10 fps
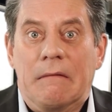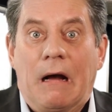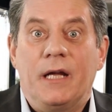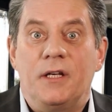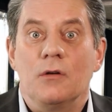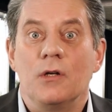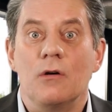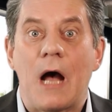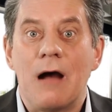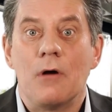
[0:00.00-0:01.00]
I don't
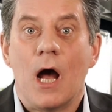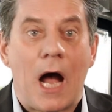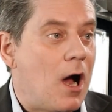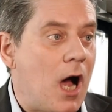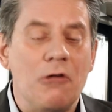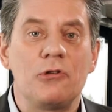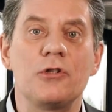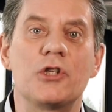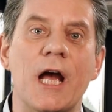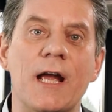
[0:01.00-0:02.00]
know how to
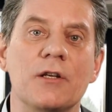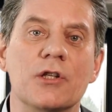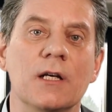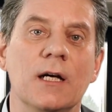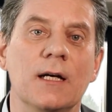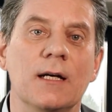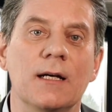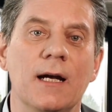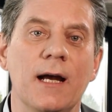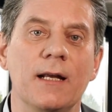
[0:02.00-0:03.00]
change.
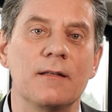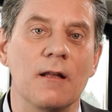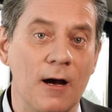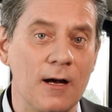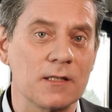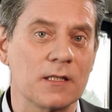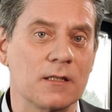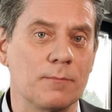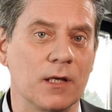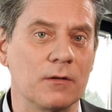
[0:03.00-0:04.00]
And
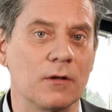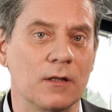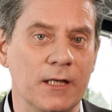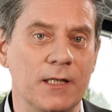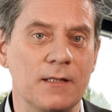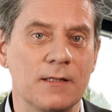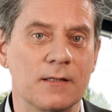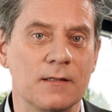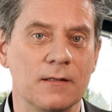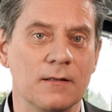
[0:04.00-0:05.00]
last but not
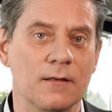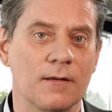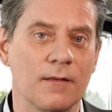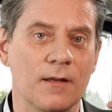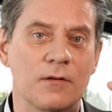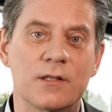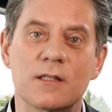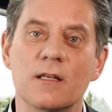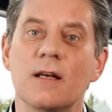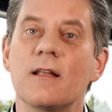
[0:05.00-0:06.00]
least,
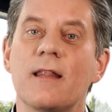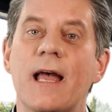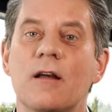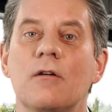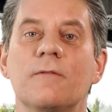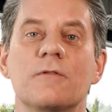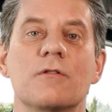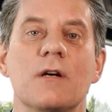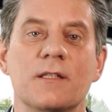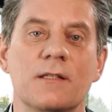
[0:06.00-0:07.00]
there's lack of
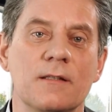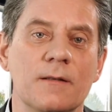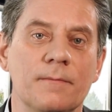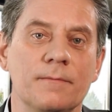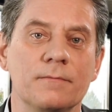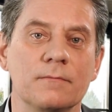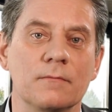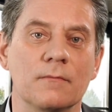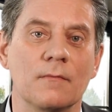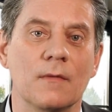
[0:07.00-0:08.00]
trust.
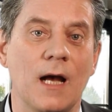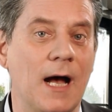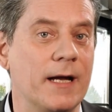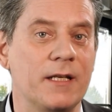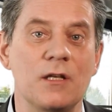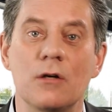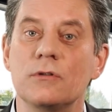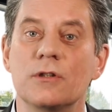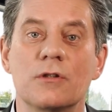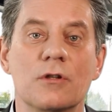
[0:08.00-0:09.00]
I
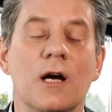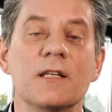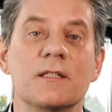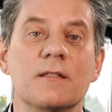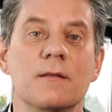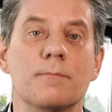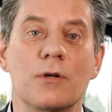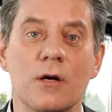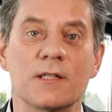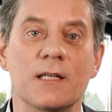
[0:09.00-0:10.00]
don't trust the
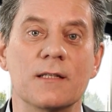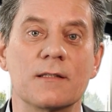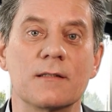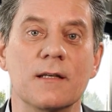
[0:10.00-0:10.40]
process.